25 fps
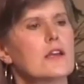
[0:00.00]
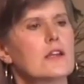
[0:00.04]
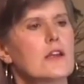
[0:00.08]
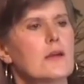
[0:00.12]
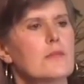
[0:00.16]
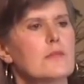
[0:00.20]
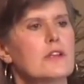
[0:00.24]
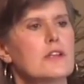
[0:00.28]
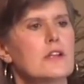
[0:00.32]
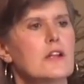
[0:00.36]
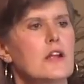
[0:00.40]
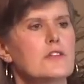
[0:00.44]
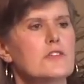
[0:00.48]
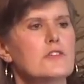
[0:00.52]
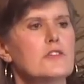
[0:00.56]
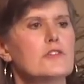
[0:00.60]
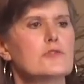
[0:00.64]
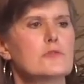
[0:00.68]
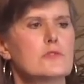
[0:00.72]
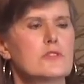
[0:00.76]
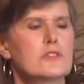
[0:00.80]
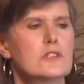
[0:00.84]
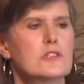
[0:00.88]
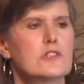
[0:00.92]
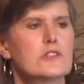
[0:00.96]
I'm in an
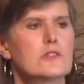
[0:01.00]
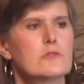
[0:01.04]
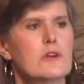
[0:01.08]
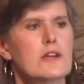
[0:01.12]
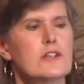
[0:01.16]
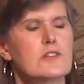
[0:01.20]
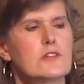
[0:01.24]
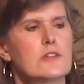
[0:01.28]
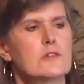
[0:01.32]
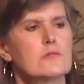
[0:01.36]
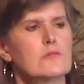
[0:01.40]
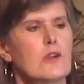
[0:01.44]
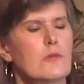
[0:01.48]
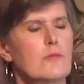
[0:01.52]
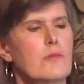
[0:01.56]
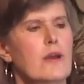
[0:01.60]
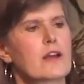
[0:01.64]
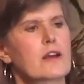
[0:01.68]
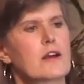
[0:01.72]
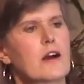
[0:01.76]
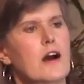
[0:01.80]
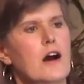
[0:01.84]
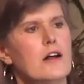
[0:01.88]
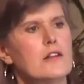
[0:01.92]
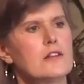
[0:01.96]
unusual situation where
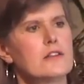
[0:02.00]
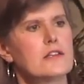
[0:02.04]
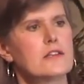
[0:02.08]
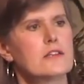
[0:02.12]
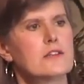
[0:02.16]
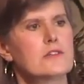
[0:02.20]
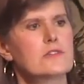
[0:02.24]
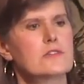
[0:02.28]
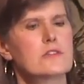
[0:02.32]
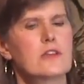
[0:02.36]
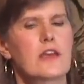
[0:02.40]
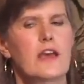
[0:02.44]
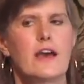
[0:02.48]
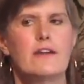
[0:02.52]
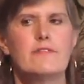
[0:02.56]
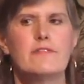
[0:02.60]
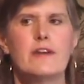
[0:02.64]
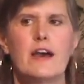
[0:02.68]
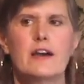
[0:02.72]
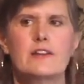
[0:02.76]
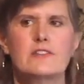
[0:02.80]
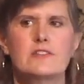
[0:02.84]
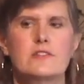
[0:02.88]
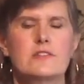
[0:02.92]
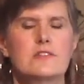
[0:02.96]
my colleagues have
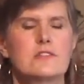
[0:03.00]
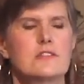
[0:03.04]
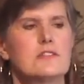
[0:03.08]
access